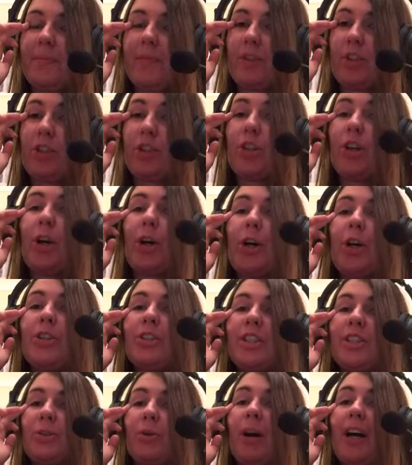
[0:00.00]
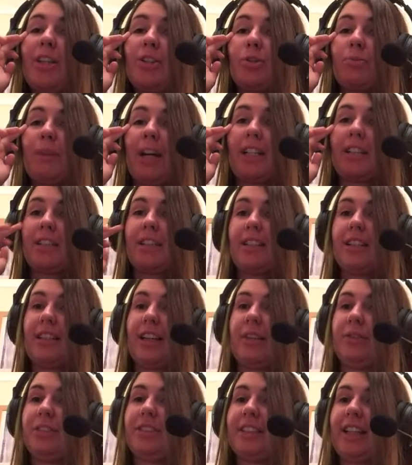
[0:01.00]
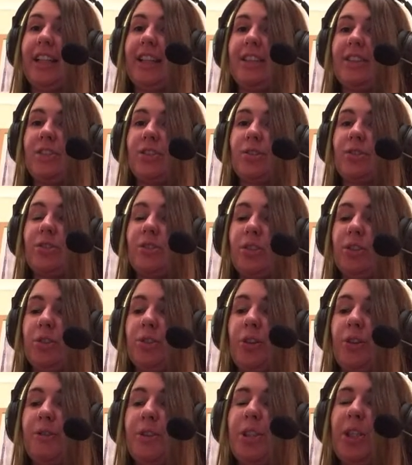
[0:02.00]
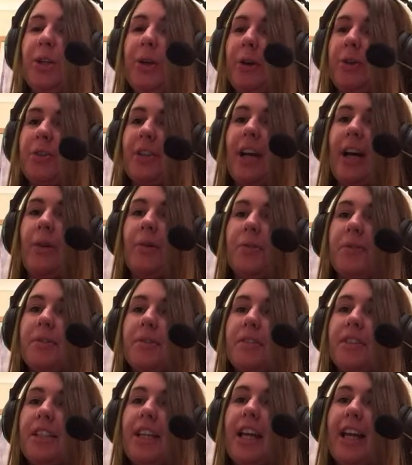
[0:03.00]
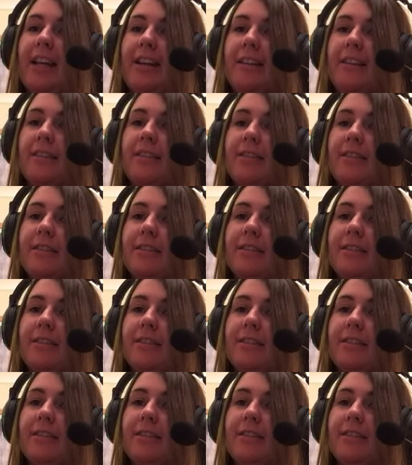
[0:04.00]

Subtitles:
Because hers is quite dramatic, I would say. The story she goes out in.